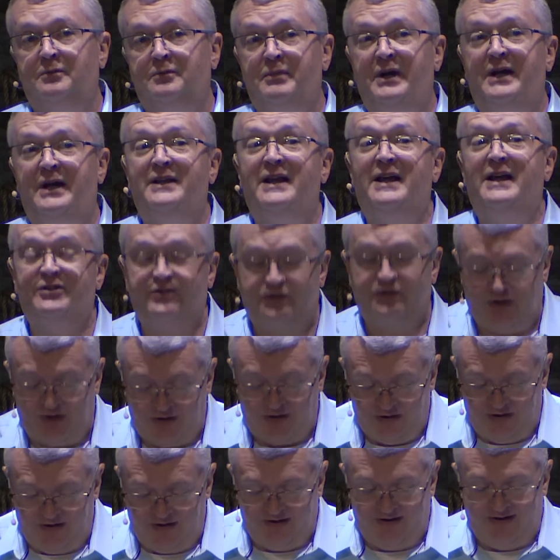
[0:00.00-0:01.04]
Man, that's
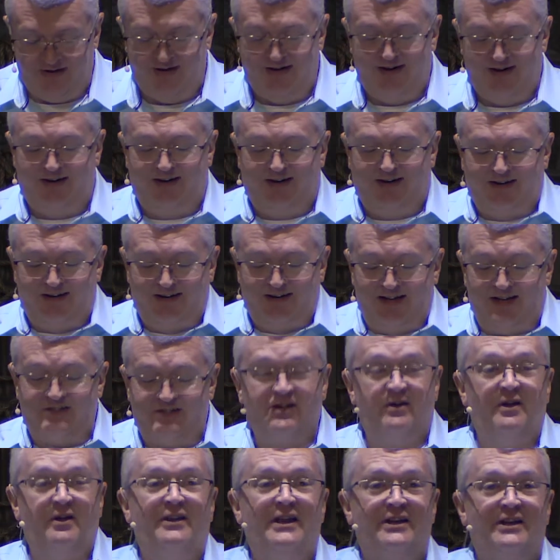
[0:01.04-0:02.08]
a
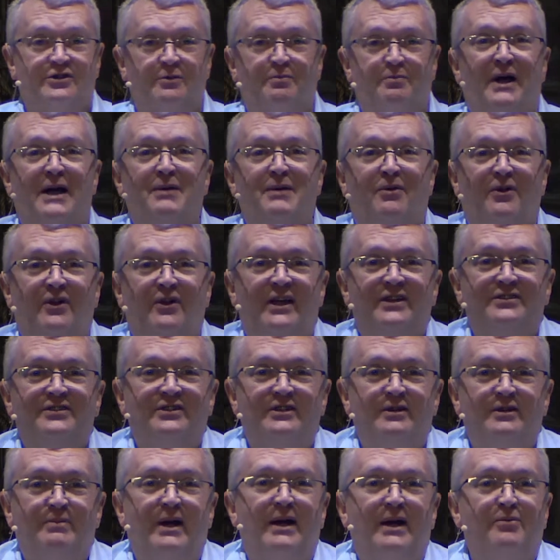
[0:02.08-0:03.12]
Bible
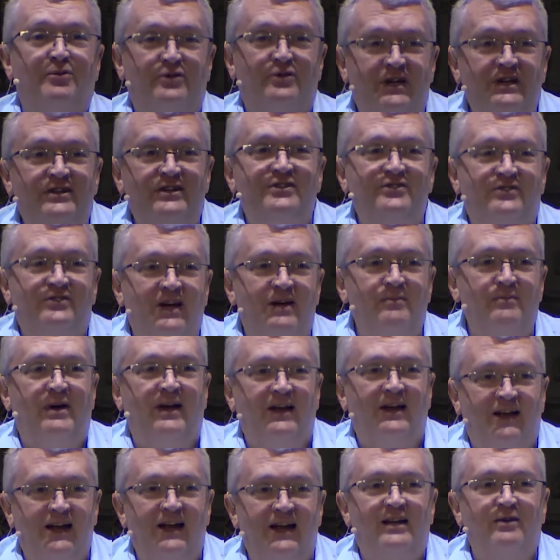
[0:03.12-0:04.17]
lesson, the Bible teaching time
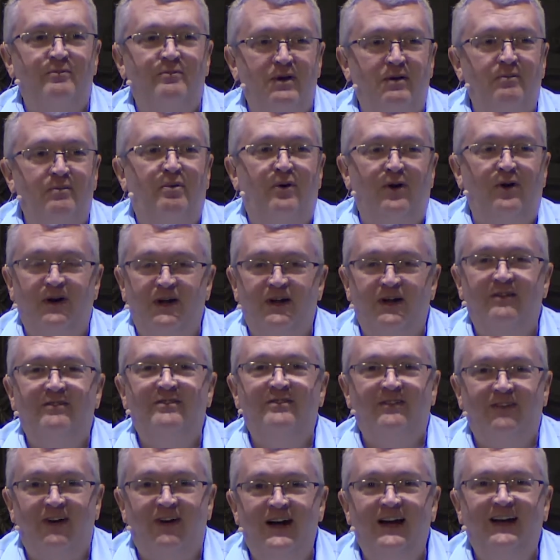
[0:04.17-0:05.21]
I'd like to have been a part
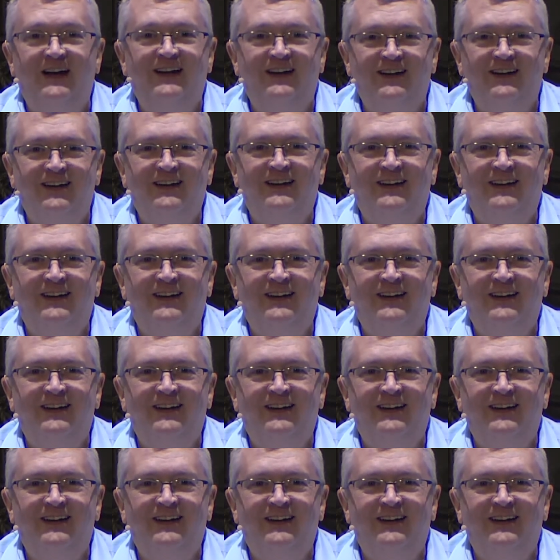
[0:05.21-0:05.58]
of, right?